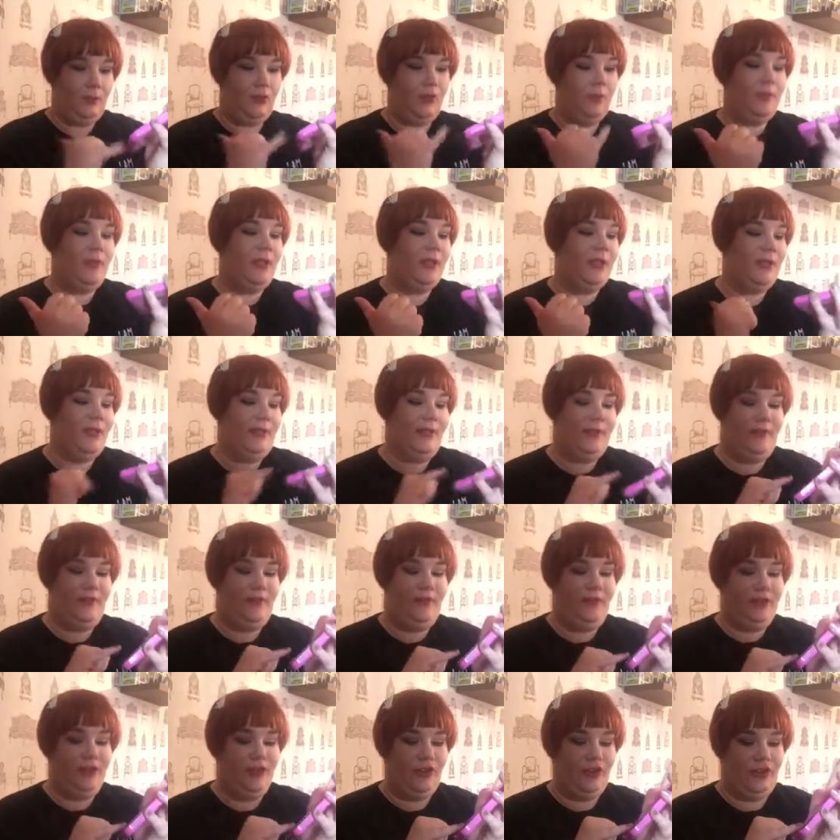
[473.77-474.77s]
admittedly, this
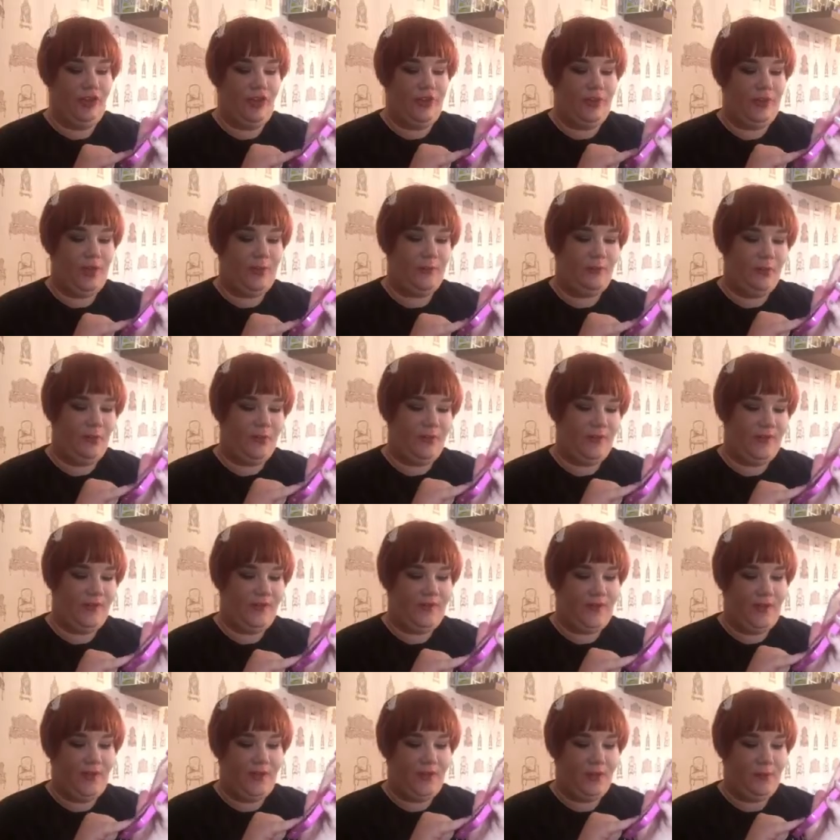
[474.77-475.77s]
is the shade I'm most
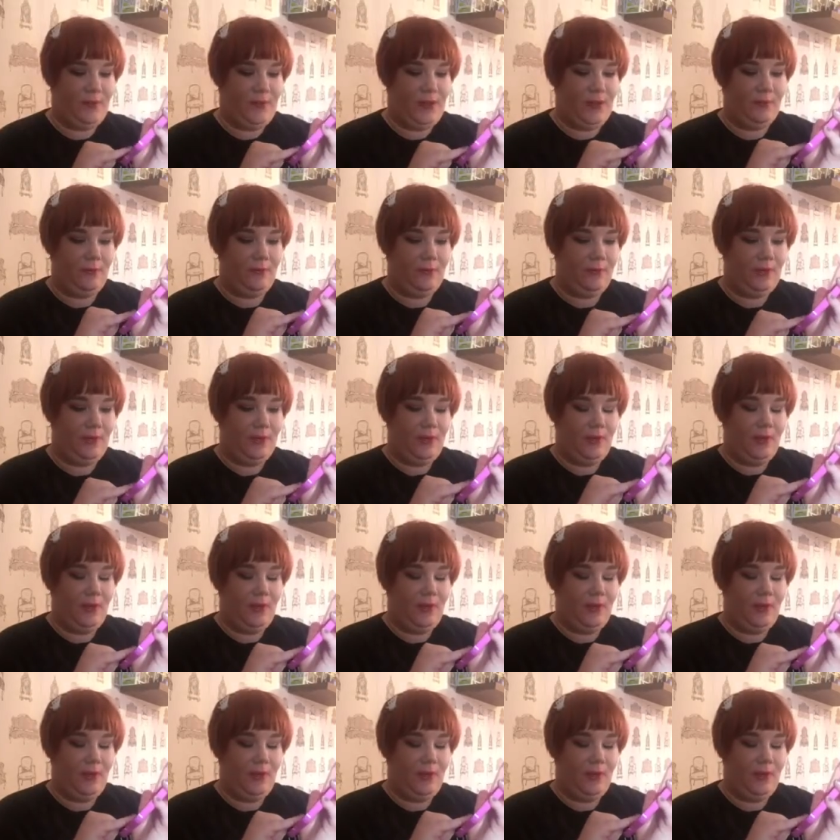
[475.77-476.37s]
excited about.